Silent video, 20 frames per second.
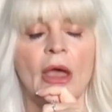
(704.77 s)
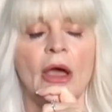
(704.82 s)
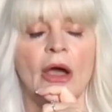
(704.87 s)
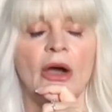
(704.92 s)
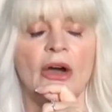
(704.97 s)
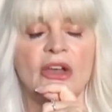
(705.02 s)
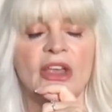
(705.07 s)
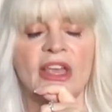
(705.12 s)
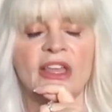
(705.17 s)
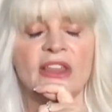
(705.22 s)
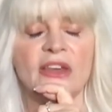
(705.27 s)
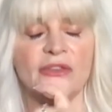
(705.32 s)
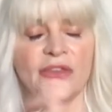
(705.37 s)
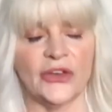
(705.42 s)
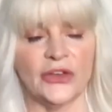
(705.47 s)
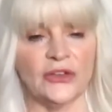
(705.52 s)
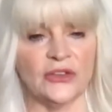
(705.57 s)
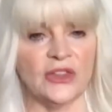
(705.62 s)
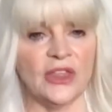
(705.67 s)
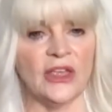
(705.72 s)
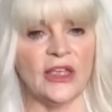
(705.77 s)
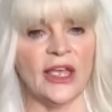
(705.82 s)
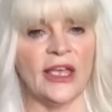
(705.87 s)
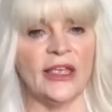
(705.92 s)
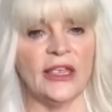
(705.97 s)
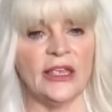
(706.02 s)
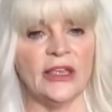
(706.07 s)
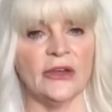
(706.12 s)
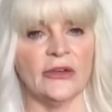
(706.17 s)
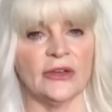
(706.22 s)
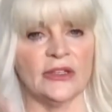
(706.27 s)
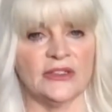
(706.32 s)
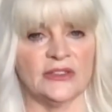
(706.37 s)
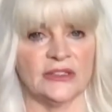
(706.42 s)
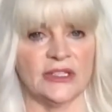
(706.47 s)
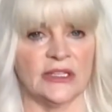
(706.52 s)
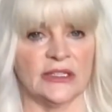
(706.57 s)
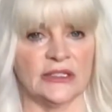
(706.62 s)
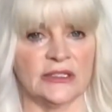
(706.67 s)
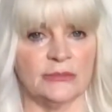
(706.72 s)
Okay, the first thing I hear is
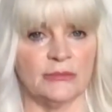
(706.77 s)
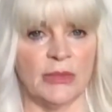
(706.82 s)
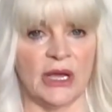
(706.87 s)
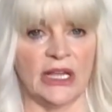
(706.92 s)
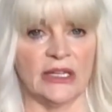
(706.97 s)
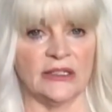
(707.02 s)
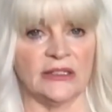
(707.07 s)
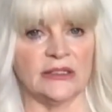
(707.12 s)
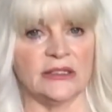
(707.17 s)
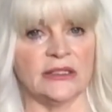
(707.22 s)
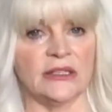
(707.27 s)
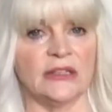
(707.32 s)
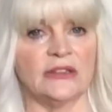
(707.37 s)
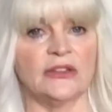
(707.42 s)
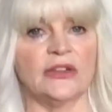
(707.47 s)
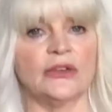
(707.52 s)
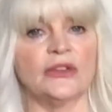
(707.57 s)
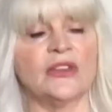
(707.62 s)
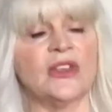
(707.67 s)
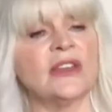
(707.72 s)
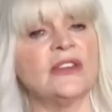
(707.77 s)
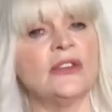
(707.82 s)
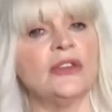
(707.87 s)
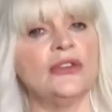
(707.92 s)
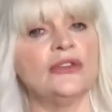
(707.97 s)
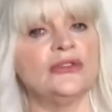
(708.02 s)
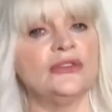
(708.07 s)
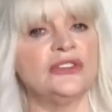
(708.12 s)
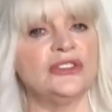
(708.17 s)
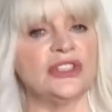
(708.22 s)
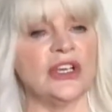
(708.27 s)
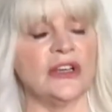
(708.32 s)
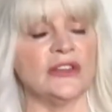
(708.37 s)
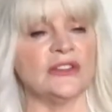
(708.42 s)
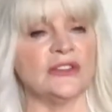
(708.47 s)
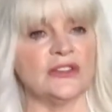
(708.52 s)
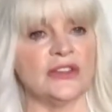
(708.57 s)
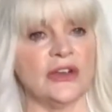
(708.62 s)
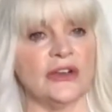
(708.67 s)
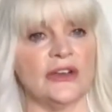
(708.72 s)
six months. So since you
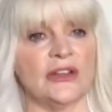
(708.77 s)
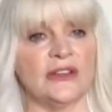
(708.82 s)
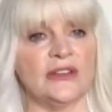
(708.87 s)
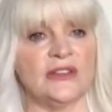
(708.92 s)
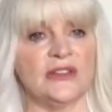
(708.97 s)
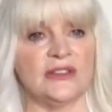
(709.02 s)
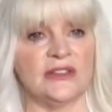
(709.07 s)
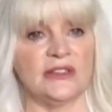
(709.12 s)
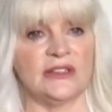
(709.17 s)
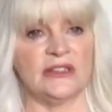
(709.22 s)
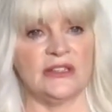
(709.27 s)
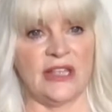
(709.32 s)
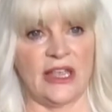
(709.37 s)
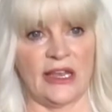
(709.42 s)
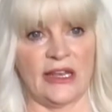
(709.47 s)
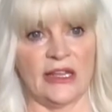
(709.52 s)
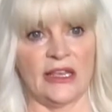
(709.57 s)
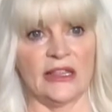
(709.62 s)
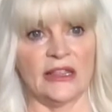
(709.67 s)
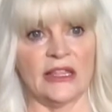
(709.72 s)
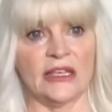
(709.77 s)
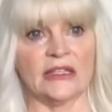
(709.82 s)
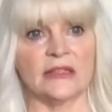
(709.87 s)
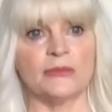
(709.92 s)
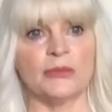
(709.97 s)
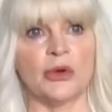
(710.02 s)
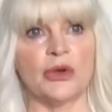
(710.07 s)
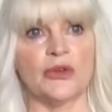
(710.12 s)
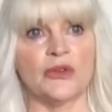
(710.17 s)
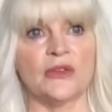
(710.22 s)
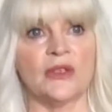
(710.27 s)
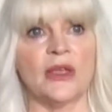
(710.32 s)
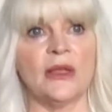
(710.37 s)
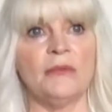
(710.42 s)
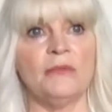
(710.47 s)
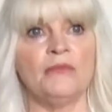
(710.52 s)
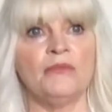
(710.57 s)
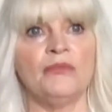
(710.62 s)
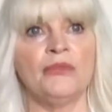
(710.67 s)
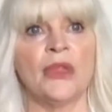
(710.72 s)
just started dating this
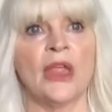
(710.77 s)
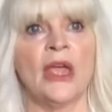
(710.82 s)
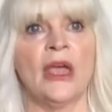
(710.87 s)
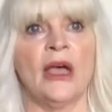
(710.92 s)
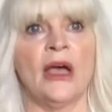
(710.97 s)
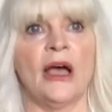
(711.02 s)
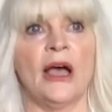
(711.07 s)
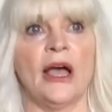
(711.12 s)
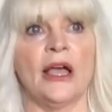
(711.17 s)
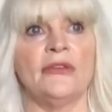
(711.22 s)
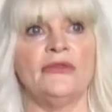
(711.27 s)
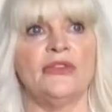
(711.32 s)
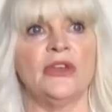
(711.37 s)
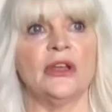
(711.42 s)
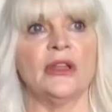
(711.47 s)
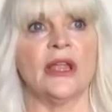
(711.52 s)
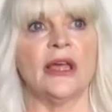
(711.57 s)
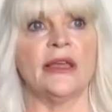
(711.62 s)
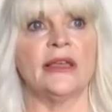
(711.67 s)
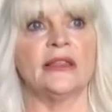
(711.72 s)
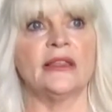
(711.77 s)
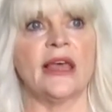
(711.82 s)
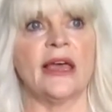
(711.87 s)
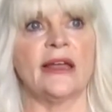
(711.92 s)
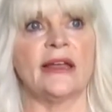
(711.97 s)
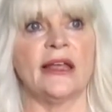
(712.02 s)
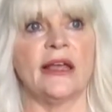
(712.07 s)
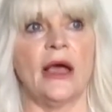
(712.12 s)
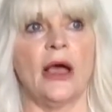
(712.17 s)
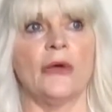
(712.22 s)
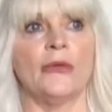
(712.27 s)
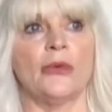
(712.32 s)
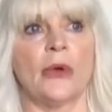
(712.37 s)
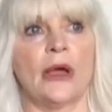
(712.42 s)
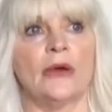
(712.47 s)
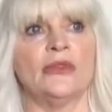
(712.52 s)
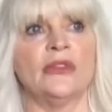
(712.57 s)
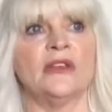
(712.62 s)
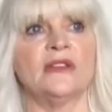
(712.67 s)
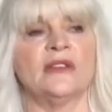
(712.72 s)
person, I feel like that
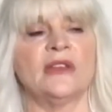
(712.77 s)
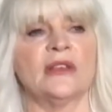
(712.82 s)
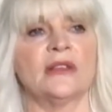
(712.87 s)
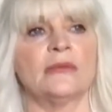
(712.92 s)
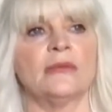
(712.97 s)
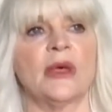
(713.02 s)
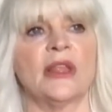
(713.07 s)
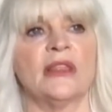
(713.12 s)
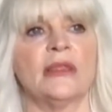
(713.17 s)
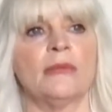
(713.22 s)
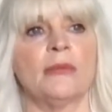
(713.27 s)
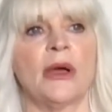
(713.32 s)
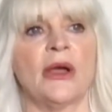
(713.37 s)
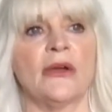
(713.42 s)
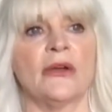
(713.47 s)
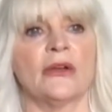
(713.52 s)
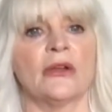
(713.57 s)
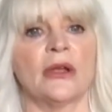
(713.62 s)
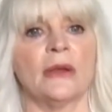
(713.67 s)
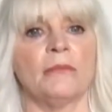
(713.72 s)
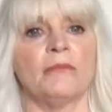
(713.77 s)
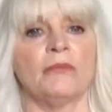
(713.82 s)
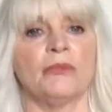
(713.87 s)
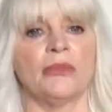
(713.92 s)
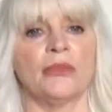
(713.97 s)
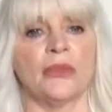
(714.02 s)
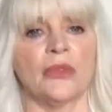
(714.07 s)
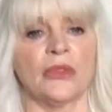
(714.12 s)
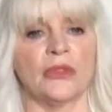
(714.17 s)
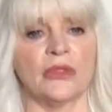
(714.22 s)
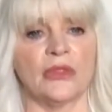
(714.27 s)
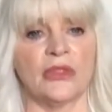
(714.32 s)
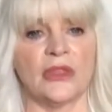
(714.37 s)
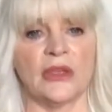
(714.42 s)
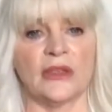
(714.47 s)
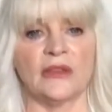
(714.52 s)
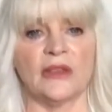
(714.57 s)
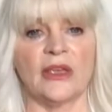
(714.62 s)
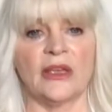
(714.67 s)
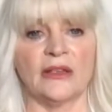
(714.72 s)
around the six month mark,
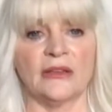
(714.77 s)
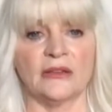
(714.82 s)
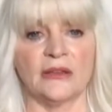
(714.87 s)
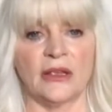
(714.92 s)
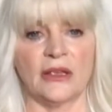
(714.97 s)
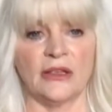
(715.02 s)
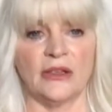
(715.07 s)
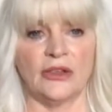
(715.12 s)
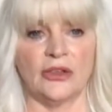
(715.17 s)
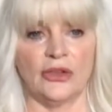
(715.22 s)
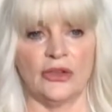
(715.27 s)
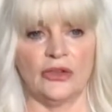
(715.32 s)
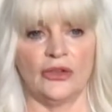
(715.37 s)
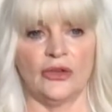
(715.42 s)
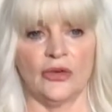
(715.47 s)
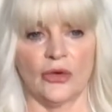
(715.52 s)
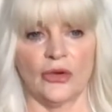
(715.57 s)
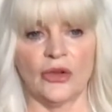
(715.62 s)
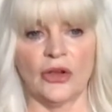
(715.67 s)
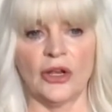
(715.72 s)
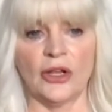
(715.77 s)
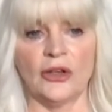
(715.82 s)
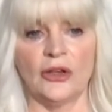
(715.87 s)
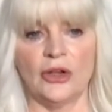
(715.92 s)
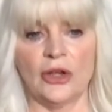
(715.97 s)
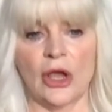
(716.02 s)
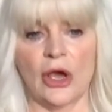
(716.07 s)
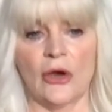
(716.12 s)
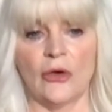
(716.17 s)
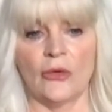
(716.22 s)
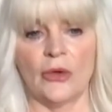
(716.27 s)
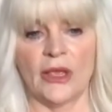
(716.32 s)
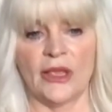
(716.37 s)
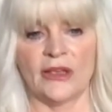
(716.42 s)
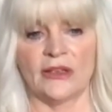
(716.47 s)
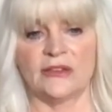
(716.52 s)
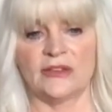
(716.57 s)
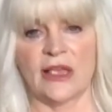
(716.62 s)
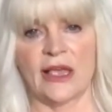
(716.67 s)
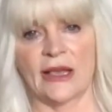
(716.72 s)
this has you're going to know
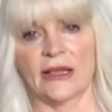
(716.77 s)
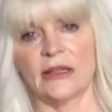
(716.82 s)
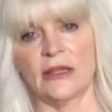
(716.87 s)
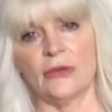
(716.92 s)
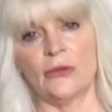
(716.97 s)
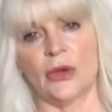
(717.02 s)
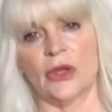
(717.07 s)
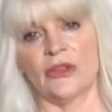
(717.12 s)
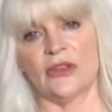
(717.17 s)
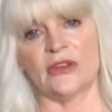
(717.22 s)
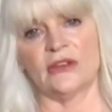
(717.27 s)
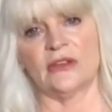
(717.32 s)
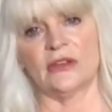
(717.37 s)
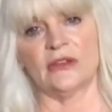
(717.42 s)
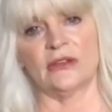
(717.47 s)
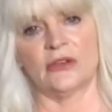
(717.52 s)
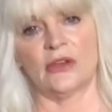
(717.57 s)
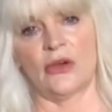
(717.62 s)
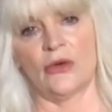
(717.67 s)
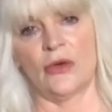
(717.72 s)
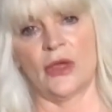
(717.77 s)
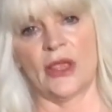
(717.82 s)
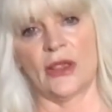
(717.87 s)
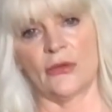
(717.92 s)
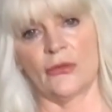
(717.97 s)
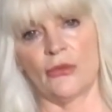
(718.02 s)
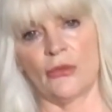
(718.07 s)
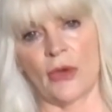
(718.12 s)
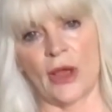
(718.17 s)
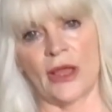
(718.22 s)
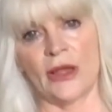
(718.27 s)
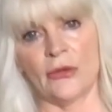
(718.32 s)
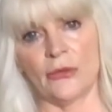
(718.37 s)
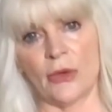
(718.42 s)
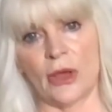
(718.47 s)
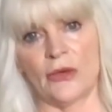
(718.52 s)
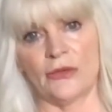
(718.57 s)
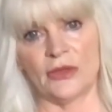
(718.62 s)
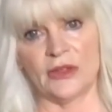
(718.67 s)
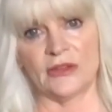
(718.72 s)
exactly where this is going right
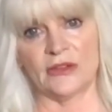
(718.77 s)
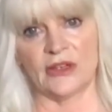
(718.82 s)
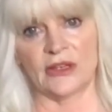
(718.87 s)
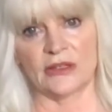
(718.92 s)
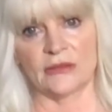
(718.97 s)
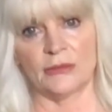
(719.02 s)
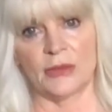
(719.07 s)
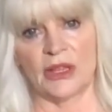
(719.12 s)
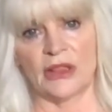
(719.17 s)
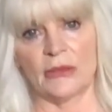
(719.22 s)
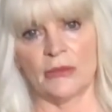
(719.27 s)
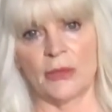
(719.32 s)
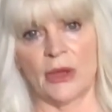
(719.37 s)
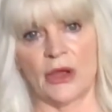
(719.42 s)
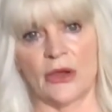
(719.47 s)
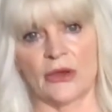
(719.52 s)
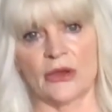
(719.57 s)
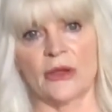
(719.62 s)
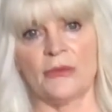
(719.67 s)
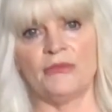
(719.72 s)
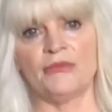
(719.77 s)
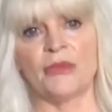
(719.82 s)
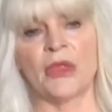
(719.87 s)
around the six month mark